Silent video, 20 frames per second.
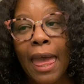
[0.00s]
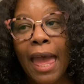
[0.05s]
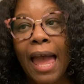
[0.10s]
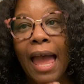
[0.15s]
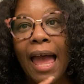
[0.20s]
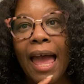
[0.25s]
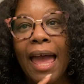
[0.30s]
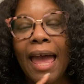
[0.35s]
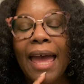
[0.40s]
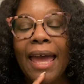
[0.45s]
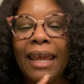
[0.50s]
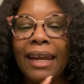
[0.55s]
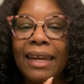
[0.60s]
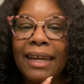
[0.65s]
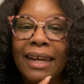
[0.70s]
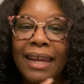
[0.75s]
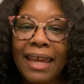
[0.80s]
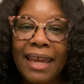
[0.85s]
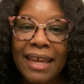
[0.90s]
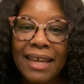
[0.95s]
I had
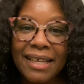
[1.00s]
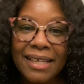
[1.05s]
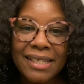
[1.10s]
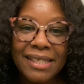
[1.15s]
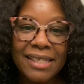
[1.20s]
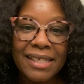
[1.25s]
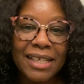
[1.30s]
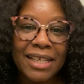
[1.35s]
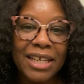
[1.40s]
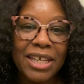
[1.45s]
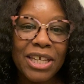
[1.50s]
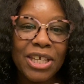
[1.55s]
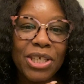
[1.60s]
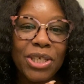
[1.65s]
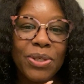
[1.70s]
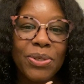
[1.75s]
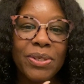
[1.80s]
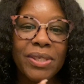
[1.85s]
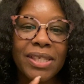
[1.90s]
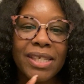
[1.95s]
an ex, and he
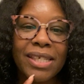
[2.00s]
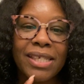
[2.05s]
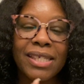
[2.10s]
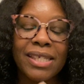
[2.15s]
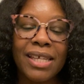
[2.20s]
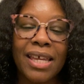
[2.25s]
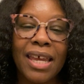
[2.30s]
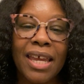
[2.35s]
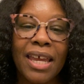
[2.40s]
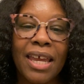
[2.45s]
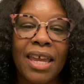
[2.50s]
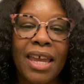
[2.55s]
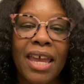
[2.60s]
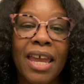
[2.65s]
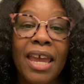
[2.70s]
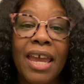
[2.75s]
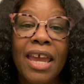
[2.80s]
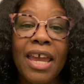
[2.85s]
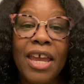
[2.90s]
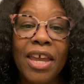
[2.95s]
used to say,
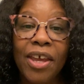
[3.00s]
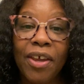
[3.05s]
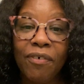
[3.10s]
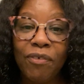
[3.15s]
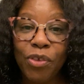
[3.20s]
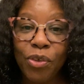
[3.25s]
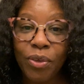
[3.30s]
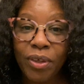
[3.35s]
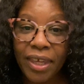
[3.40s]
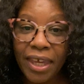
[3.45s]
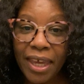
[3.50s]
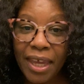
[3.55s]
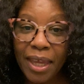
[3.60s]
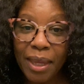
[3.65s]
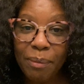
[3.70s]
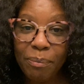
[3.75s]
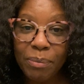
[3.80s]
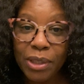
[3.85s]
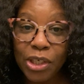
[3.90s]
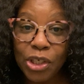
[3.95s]
if you
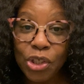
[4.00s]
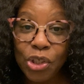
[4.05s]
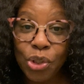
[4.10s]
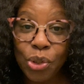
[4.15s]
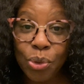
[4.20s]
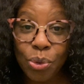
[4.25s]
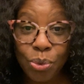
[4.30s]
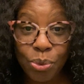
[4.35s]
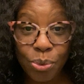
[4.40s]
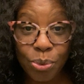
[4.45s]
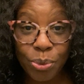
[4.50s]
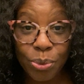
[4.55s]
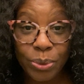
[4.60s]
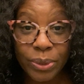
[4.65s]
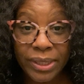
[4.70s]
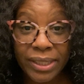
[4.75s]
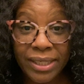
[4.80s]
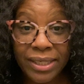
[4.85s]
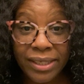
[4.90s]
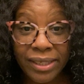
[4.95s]
can't be
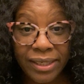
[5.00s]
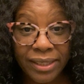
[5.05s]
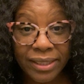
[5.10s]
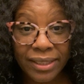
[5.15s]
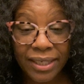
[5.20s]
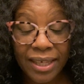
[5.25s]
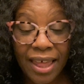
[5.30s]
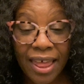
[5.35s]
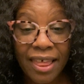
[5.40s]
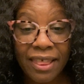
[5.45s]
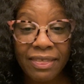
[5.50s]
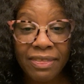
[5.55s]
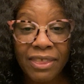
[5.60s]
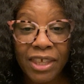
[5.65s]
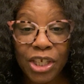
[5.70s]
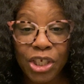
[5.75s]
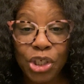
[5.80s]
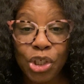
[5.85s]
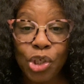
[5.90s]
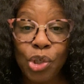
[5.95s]
used,
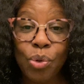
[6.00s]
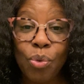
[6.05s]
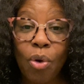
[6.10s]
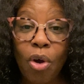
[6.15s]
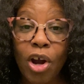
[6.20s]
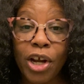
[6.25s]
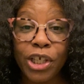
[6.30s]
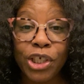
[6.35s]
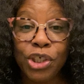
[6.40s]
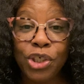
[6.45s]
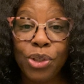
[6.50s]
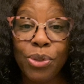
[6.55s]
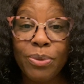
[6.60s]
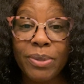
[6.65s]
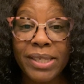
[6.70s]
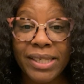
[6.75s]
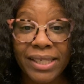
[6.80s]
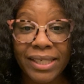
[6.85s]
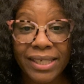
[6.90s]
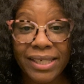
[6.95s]
then you are
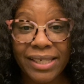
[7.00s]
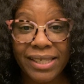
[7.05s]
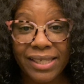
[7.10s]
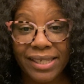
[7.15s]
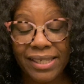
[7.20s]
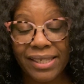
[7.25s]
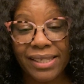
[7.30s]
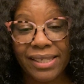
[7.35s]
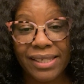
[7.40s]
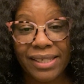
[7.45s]
useless.